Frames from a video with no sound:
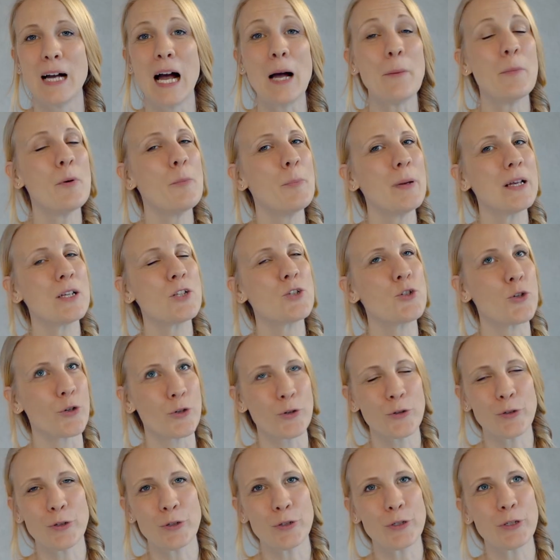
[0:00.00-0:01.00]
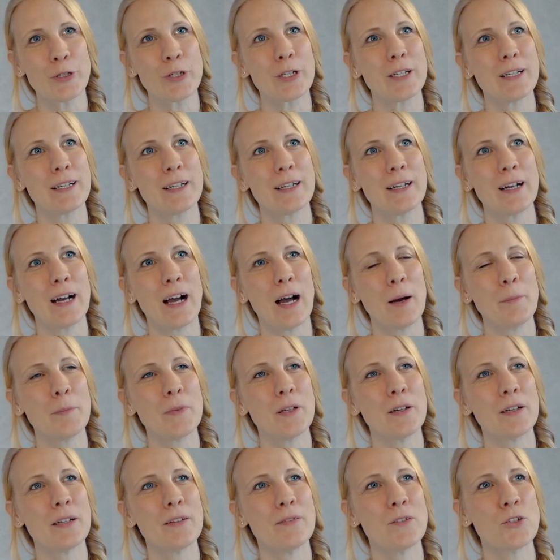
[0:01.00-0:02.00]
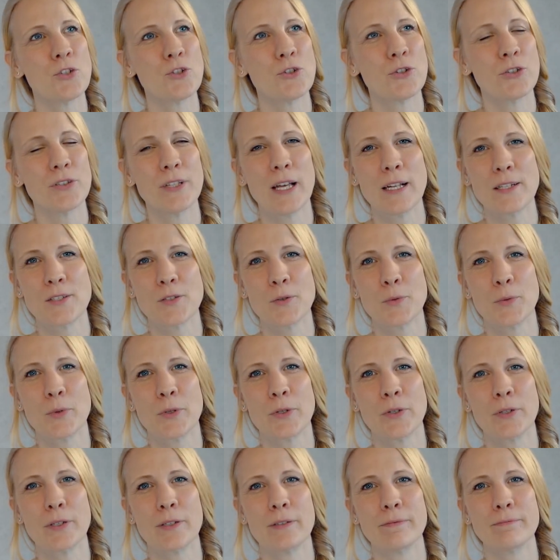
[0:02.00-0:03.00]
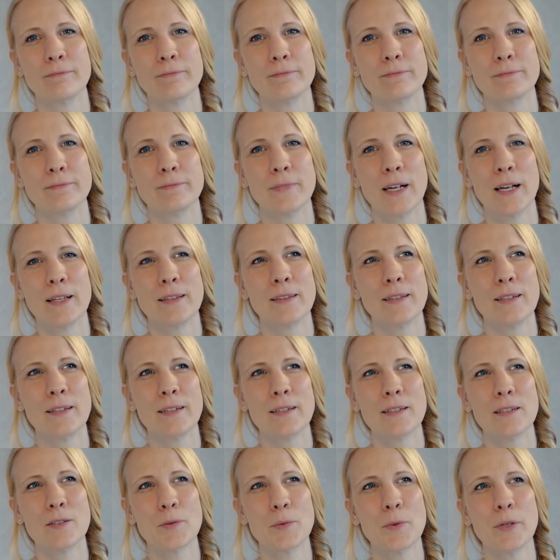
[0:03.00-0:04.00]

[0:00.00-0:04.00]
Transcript: I'm a big journaler. I'm not even sure that's a word. I think it's a